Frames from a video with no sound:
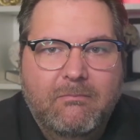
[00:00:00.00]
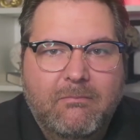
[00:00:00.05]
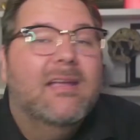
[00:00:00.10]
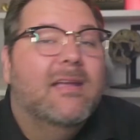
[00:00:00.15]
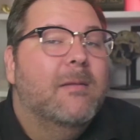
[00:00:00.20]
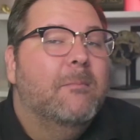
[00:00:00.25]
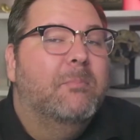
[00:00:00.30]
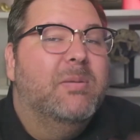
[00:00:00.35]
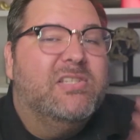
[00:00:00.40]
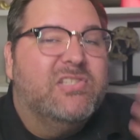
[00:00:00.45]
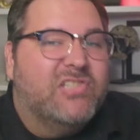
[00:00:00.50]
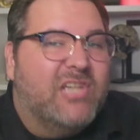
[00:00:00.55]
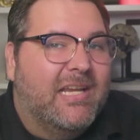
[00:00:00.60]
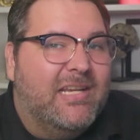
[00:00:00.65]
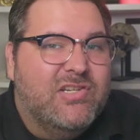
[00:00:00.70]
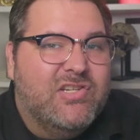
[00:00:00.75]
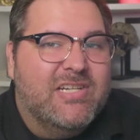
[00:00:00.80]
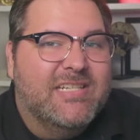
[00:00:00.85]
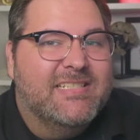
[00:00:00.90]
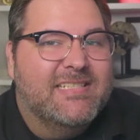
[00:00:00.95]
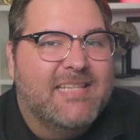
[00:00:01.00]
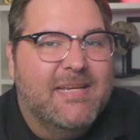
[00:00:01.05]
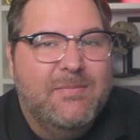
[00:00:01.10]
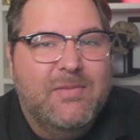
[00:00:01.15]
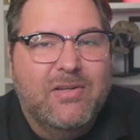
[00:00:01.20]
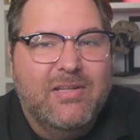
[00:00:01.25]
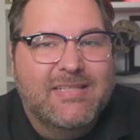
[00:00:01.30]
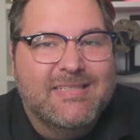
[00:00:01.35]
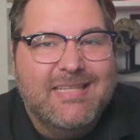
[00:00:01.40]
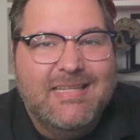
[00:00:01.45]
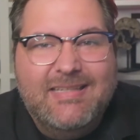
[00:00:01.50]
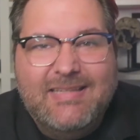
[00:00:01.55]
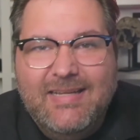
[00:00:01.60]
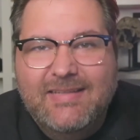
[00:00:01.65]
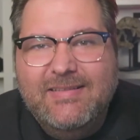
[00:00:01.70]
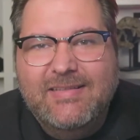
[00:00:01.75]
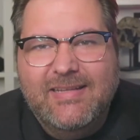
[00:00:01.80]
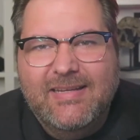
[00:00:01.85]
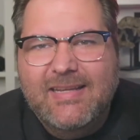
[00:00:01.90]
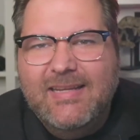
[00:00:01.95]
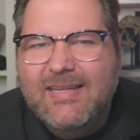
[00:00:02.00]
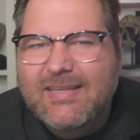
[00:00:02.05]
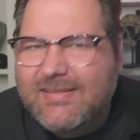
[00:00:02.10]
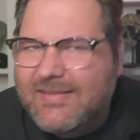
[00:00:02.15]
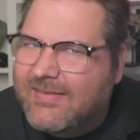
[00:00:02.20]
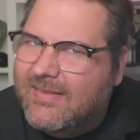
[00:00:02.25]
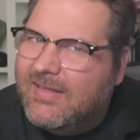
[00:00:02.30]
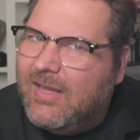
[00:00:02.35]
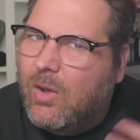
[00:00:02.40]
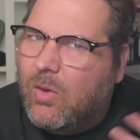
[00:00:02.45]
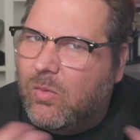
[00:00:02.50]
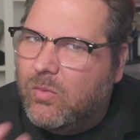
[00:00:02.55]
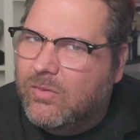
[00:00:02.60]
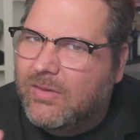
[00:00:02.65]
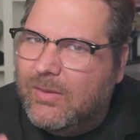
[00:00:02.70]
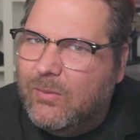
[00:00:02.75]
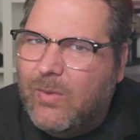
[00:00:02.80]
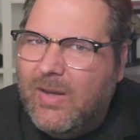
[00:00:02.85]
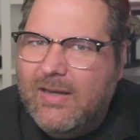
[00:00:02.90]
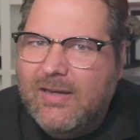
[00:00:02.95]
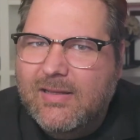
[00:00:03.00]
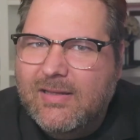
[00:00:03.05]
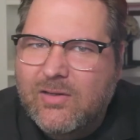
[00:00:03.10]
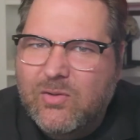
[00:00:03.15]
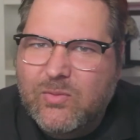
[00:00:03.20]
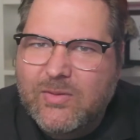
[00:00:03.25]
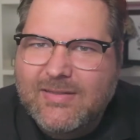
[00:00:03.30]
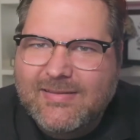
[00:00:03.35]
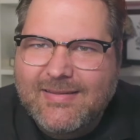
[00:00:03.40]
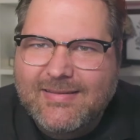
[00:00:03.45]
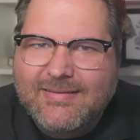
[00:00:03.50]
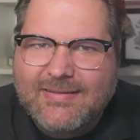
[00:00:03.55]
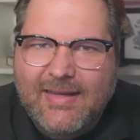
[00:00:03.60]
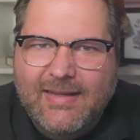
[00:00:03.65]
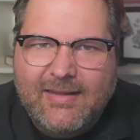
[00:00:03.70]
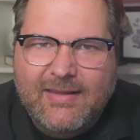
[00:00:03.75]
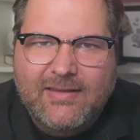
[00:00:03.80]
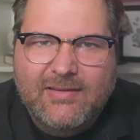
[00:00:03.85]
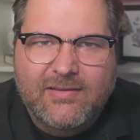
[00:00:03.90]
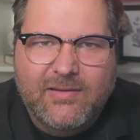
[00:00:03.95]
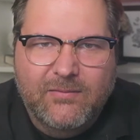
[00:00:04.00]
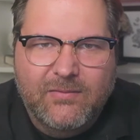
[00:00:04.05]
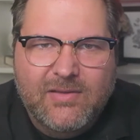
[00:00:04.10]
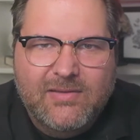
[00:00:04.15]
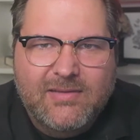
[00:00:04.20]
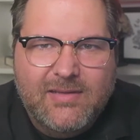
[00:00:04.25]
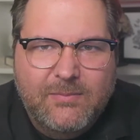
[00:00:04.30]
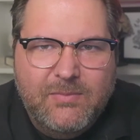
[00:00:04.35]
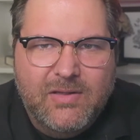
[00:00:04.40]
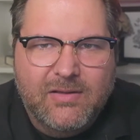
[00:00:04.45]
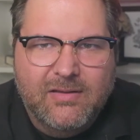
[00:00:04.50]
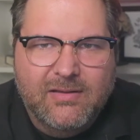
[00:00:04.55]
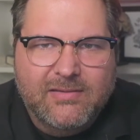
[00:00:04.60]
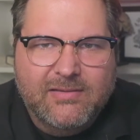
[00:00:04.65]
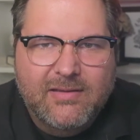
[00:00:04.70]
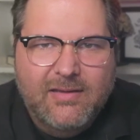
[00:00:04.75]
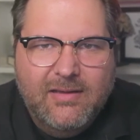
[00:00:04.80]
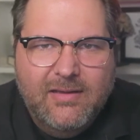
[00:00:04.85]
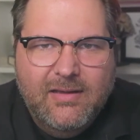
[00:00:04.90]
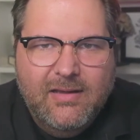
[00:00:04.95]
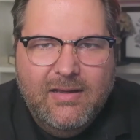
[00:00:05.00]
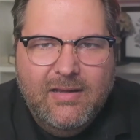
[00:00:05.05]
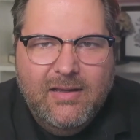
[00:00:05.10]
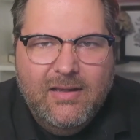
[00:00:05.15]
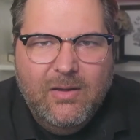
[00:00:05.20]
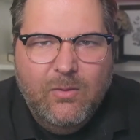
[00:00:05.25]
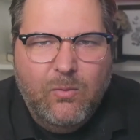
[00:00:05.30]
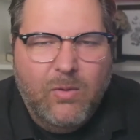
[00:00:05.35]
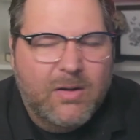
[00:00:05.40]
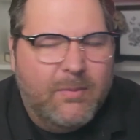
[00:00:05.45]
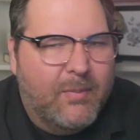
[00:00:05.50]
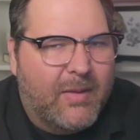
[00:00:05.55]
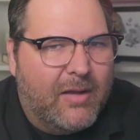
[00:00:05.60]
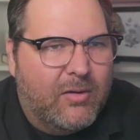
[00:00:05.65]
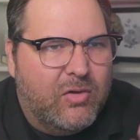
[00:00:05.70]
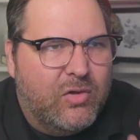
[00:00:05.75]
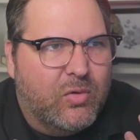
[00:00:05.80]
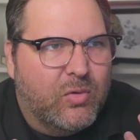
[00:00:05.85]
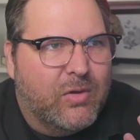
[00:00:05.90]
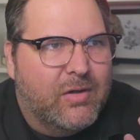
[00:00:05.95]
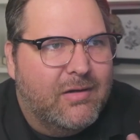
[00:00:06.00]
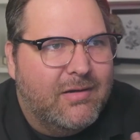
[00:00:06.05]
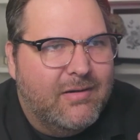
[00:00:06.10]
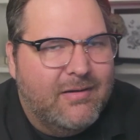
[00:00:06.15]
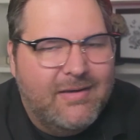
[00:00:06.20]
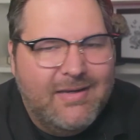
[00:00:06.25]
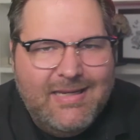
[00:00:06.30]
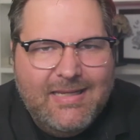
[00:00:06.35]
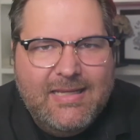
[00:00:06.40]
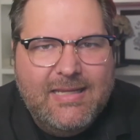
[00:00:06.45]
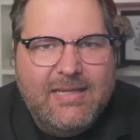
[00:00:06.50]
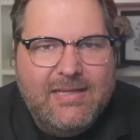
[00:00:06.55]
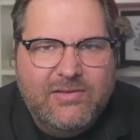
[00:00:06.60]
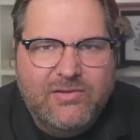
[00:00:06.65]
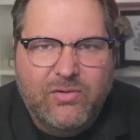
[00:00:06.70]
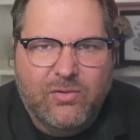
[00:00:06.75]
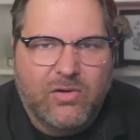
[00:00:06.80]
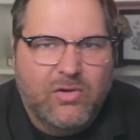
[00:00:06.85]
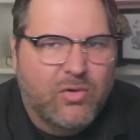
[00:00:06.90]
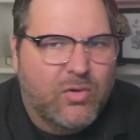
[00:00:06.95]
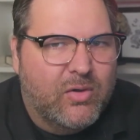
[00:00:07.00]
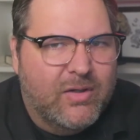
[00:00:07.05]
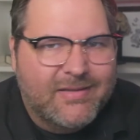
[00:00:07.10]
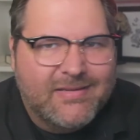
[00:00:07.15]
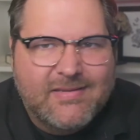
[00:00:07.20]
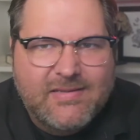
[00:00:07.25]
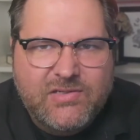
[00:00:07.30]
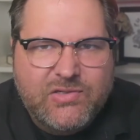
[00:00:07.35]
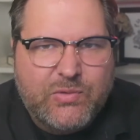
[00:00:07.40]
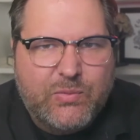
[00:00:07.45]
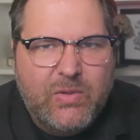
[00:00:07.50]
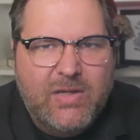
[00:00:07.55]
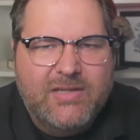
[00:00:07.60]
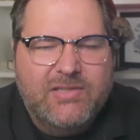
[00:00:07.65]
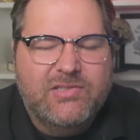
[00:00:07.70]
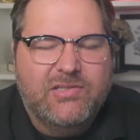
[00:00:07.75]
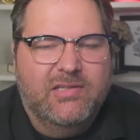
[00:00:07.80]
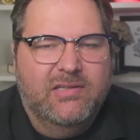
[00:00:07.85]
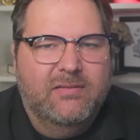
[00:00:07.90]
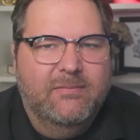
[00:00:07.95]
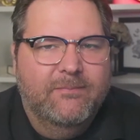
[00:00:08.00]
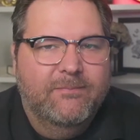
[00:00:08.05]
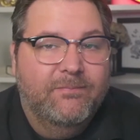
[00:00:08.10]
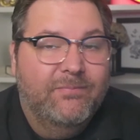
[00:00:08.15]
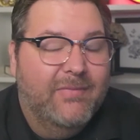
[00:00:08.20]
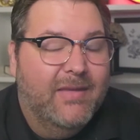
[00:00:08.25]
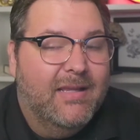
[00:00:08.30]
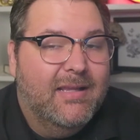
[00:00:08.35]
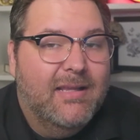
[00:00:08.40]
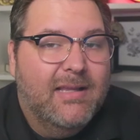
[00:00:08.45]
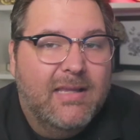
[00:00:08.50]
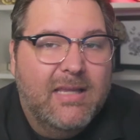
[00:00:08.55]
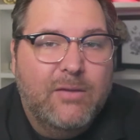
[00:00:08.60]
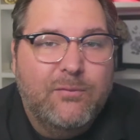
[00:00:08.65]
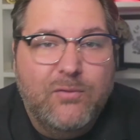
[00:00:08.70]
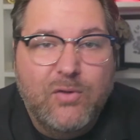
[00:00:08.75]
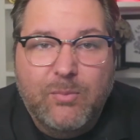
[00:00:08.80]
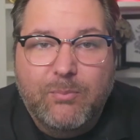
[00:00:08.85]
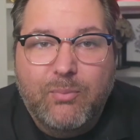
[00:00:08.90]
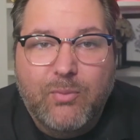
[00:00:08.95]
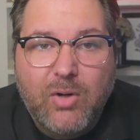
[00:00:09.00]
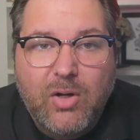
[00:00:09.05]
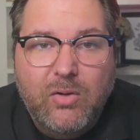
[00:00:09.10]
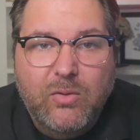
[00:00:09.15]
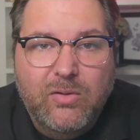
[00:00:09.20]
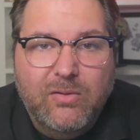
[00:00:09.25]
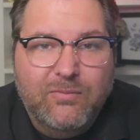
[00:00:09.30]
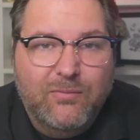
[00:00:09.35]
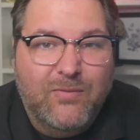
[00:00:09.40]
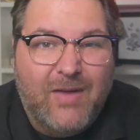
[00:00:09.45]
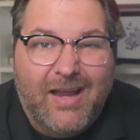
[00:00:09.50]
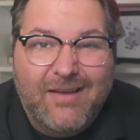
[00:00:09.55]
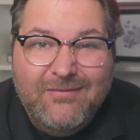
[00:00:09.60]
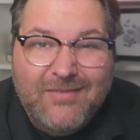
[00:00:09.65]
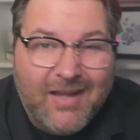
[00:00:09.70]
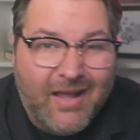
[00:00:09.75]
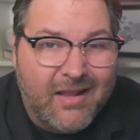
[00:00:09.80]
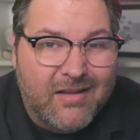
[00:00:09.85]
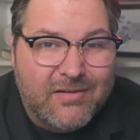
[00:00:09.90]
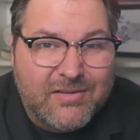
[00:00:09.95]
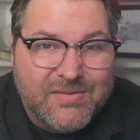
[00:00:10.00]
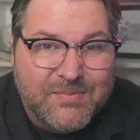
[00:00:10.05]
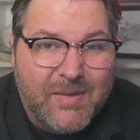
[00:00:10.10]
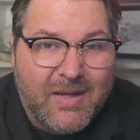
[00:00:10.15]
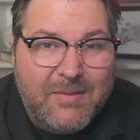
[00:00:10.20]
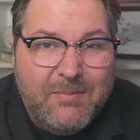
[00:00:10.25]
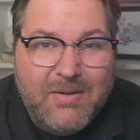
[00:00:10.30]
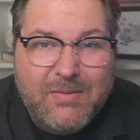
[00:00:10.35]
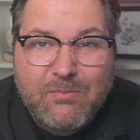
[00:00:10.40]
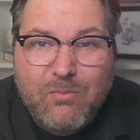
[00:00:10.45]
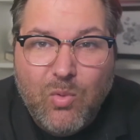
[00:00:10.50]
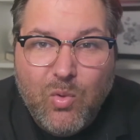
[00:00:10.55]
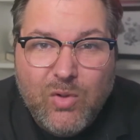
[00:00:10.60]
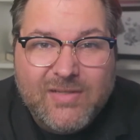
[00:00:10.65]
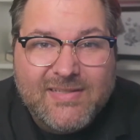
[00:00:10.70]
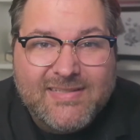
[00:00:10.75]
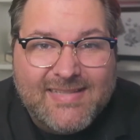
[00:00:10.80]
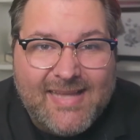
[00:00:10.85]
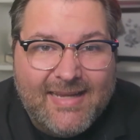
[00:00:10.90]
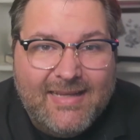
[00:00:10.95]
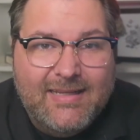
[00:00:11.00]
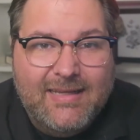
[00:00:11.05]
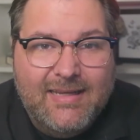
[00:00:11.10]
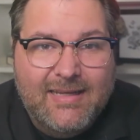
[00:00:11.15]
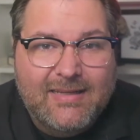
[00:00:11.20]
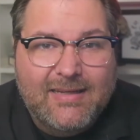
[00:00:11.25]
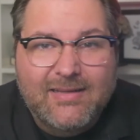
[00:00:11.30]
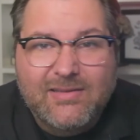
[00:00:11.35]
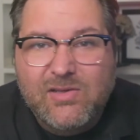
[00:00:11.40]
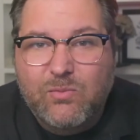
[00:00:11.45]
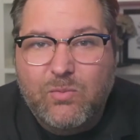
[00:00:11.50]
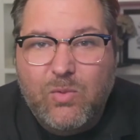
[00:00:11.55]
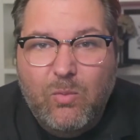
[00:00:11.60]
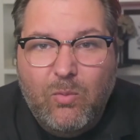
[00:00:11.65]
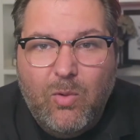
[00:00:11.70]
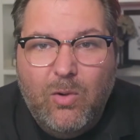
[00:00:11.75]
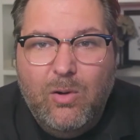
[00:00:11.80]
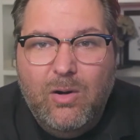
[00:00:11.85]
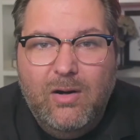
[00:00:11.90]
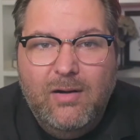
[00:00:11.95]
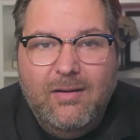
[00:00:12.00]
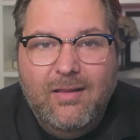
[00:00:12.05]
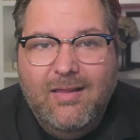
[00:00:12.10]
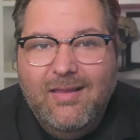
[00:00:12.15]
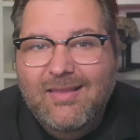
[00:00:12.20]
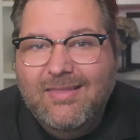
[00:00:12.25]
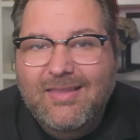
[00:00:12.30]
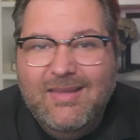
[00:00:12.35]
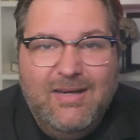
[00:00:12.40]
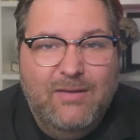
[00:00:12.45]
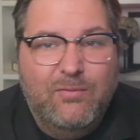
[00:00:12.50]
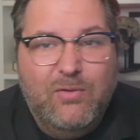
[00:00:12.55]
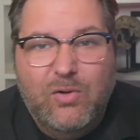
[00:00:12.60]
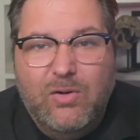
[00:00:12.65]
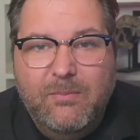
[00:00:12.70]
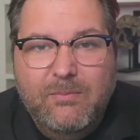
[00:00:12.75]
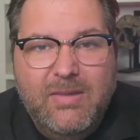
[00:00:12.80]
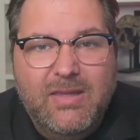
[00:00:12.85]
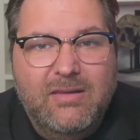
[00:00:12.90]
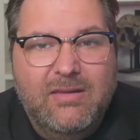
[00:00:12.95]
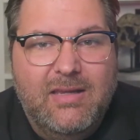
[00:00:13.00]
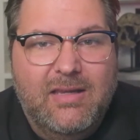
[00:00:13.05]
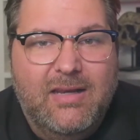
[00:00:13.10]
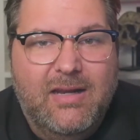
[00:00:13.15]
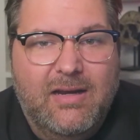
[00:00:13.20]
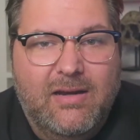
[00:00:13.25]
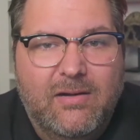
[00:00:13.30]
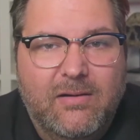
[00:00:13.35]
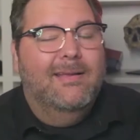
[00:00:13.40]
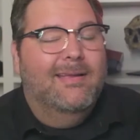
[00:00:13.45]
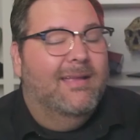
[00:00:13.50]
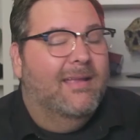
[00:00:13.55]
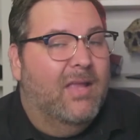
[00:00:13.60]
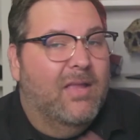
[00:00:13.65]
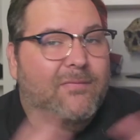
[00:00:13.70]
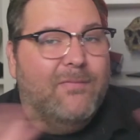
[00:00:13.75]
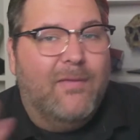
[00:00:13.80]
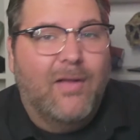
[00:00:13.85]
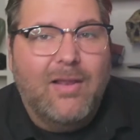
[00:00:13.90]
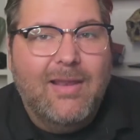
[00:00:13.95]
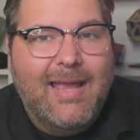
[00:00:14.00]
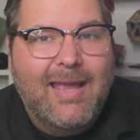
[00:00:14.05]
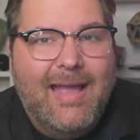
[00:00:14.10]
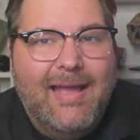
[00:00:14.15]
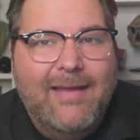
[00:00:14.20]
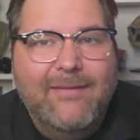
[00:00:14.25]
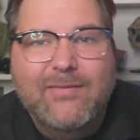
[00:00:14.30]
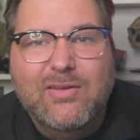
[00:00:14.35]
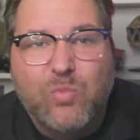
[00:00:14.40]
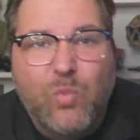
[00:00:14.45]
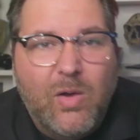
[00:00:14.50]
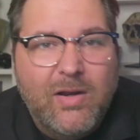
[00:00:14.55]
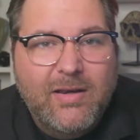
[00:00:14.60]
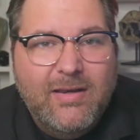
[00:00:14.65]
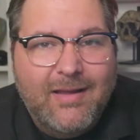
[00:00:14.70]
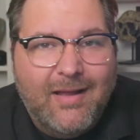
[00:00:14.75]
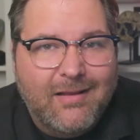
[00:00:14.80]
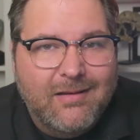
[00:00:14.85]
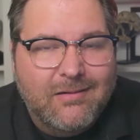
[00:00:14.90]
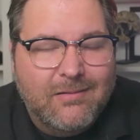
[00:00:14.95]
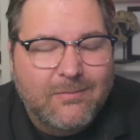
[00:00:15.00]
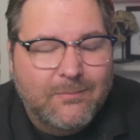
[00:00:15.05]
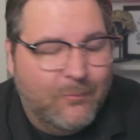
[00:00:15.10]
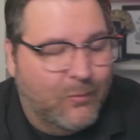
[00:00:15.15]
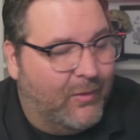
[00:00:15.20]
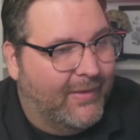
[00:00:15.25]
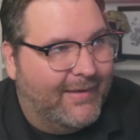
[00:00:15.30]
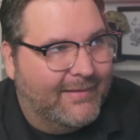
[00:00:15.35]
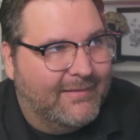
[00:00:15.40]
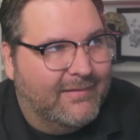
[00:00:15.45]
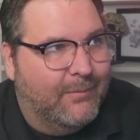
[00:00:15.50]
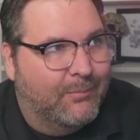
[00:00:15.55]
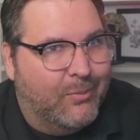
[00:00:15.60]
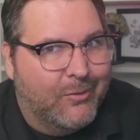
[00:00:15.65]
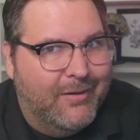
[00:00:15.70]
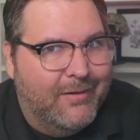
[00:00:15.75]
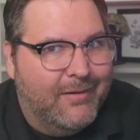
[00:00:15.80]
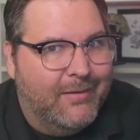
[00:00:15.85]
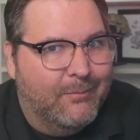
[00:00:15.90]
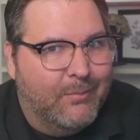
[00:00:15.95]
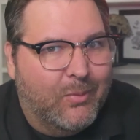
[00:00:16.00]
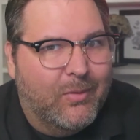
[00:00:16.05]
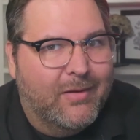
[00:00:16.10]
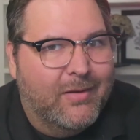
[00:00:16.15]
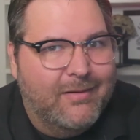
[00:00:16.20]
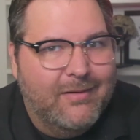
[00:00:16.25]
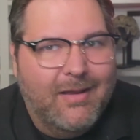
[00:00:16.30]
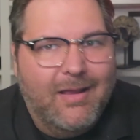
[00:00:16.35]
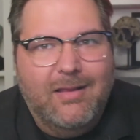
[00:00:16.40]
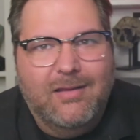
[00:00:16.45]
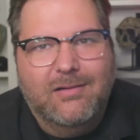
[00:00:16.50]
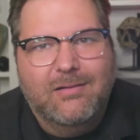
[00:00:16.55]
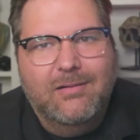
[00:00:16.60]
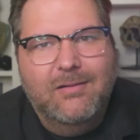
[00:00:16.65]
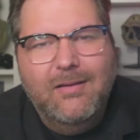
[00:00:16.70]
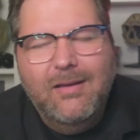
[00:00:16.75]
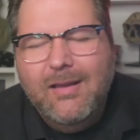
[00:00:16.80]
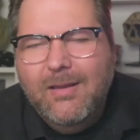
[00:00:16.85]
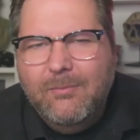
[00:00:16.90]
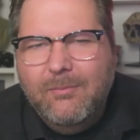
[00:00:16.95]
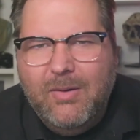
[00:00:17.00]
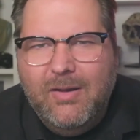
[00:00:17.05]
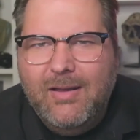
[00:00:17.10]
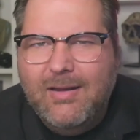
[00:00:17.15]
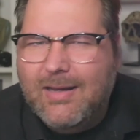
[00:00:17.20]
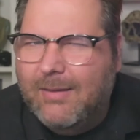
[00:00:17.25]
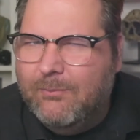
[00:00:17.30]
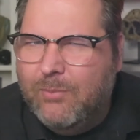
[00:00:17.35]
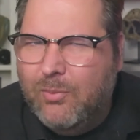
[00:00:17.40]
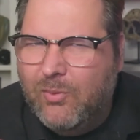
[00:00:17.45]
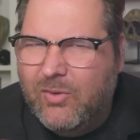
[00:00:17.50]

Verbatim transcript: But changing stimulus intensity isn't the only way to increase the salience of a stimulus. What about your needs or current situation? If you're broke, $5 might be more salient as a reward than if you're a millionaire. If all I have is $1, well, that's a pretty important dollar. But I'm pretty